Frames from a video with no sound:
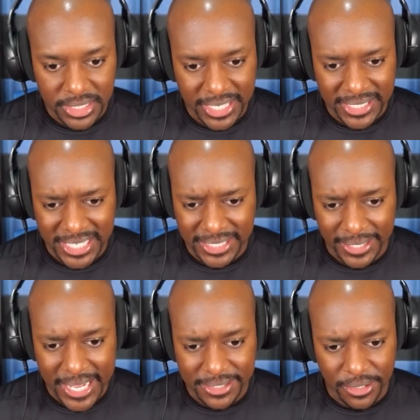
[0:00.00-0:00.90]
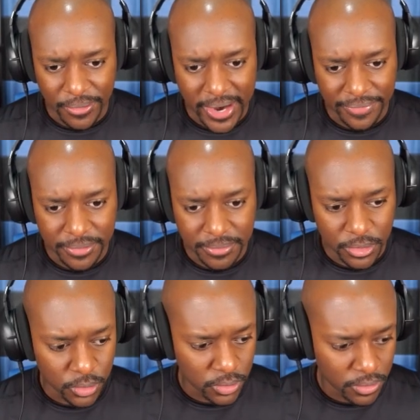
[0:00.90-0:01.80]
think it takes a lot to craft them.
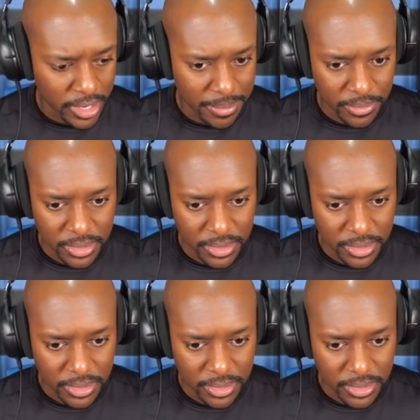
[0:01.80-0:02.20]
Oh, crap.